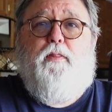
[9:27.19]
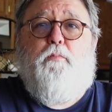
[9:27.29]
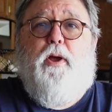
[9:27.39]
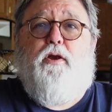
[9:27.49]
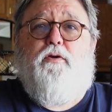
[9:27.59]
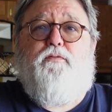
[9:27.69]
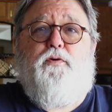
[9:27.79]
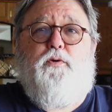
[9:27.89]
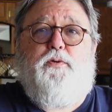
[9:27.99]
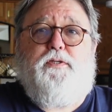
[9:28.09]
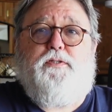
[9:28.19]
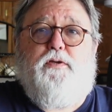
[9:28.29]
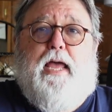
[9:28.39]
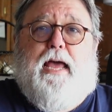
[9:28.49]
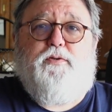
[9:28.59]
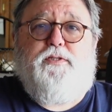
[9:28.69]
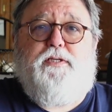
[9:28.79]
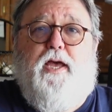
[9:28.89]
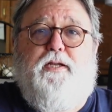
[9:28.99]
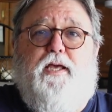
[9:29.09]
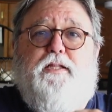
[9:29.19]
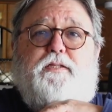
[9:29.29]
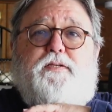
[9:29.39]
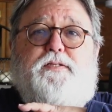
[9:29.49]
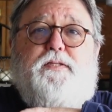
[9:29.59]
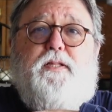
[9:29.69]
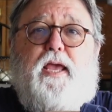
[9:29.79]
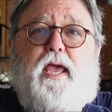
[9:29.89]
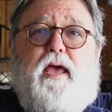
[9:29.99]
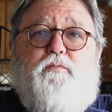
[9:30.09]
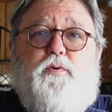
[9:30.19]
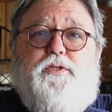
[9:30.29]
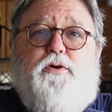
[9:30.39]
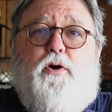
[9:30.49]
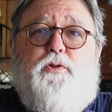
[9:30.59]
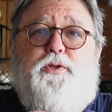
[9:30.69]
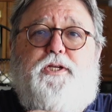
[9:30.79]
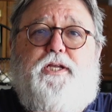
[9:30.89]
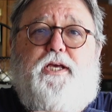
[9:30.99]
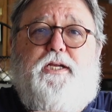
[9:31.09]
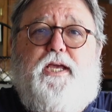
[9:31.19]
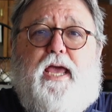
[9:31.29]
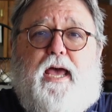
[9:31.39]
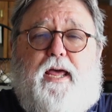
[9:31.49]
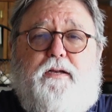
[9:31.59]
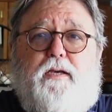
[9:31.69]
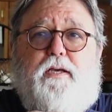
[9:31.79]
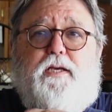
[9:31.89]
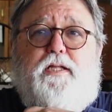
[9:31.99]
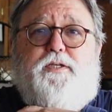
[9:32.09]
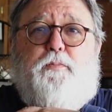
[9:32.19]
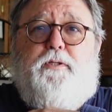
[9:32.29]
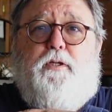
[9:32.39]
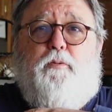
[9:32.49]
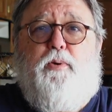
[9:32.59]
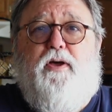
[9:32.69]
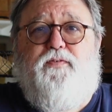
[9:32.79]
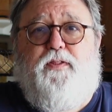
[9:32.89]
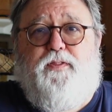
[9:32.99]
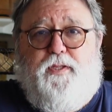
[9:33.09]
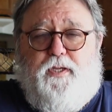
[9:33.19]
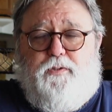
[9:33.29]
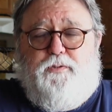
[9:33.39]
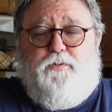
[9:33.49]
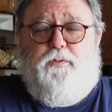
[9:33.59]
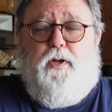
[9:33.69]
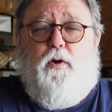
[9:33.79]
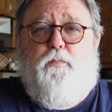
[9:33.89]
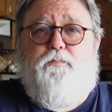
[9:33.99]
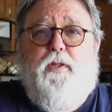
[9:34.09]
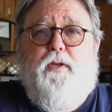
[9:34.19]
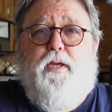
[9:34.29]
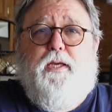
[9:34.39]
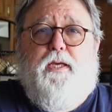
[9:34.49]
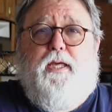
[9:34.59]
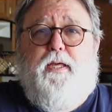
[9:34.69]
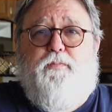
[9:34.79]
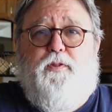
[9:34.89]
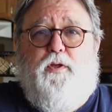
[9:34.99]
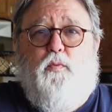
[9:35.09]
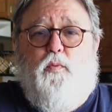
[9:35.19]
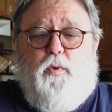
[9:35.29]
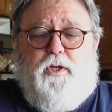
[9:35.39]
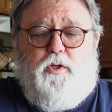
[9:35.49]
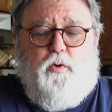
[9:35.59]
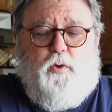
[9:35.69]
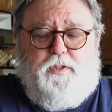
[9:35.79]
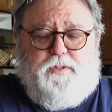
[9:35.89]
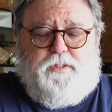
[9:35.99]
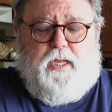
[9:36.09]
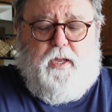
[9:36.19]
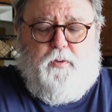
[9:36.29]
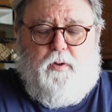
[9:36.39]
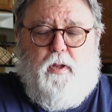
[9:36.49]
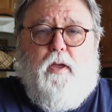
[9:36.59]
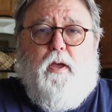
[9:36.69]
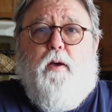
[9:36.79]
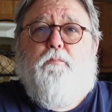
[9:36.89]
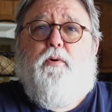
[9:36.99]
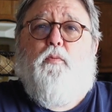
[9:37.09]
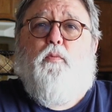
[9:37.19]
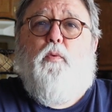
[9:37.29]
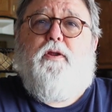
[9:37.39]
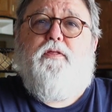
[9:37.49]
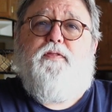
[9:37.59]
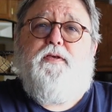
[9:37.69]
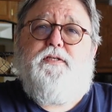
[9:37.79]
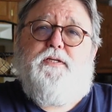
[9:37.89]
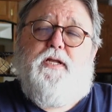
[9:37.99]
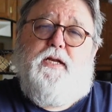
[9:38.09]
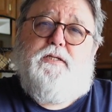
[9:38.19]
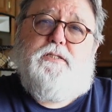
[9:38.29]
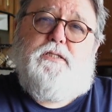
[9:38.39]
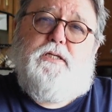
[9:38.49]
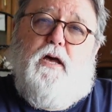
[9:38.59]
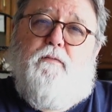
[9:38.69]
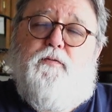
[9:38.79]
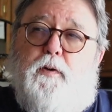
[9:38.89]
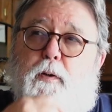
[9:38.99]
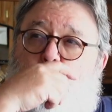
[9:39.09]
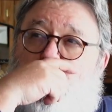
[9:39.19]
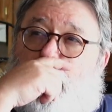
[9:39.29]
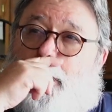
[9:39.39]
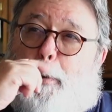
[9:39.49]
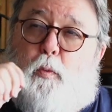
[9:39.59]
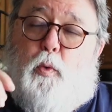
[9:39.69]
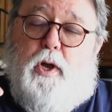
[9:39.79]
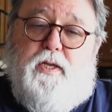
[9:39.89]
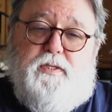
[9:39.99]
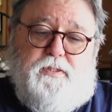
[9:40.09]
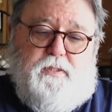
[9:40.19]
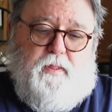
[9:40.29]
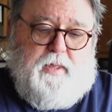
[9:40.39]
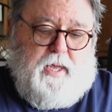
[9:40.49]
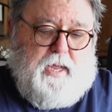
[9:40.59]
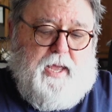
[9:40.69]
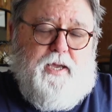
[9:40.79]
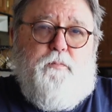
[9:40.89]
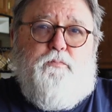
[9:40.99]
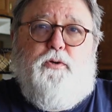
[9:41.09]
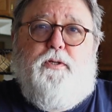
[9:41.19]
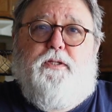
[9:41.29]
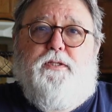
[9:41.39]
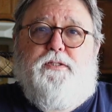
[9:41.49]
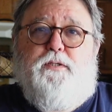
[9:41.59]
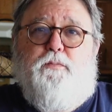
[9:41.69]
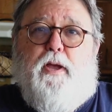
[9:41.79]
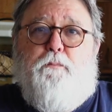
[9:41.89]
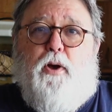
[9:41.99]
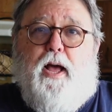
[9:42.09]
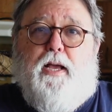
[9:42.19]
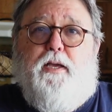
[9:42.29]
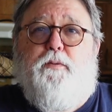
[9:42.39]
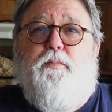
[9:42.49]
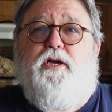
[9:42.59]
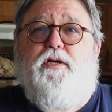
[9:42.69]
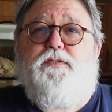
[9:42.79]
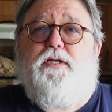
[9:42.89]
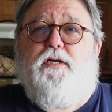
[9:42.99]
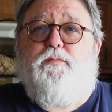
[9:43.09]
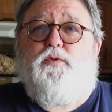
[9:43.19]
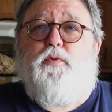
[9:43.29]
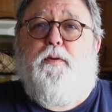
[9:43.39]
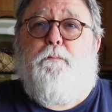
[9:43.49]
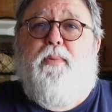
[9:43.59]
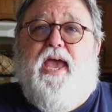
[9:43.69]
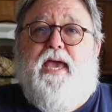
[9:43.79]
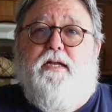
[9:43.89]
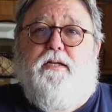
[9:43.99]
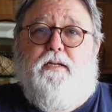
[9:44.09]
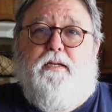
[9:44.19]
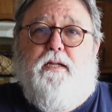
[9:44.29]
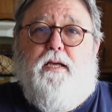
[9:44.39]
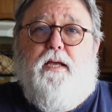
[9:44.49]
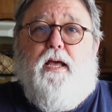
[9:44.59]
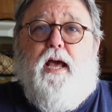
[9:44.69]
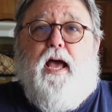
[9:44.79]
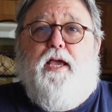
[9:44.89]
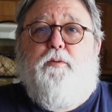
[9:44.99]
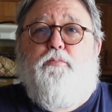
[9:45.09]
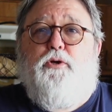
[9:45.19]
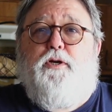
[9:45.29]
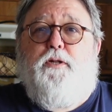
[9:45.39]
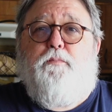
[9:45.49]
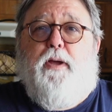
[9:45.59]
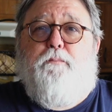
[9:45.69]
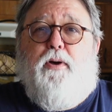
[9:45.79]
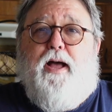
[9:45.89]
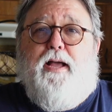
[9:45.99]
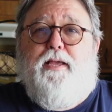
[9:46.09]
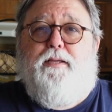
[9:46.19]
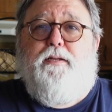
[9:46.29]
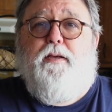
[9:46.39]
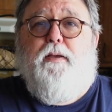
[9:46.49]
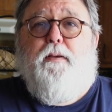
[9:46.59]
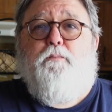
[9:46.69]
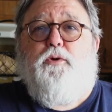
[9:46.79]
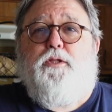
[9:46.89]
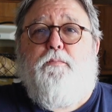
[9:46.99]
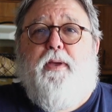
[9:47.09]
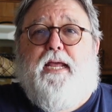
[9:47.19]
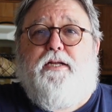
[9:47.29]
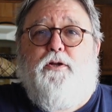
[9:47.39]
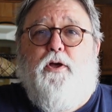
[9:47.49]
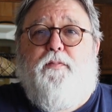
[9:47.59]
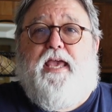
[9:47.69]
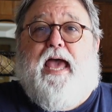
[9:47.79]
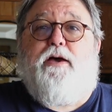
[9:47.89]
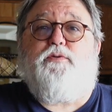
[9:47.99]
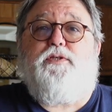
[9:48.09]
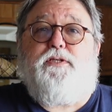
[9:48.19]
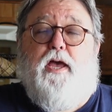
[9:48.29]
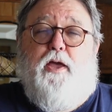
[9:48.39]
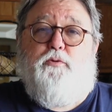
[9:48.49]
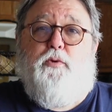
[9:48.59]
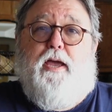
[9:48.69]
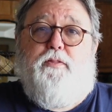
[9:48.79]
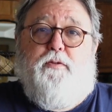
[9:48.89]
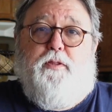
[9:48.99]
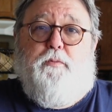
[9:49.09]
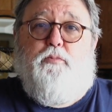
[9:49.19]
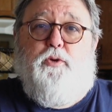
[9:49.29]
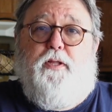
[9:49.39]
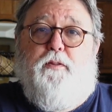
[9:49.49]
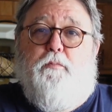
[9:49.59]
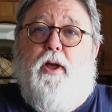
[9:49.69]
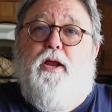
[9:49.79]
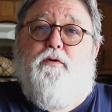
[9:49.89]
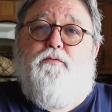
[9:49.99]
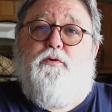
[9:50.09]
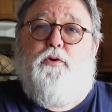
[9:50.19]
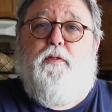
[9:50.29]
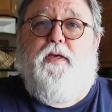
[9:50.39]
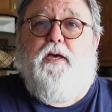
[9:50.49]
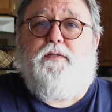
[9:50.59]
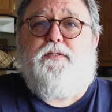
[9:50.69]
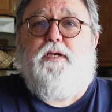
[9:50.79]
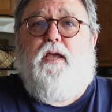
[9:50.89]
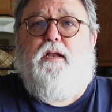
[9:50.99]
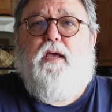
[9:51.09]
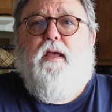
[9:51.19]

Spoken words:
microphone is outside like this, and they have what's called the dead cat. It's a little puffy thing to help keep the wind noise down. But one of the things that I discovered was that I could put this in my pocket, and because it comes with a magnet, I could put it in my pocket, put the magnet on the outside rather than putting the microphone on the outside,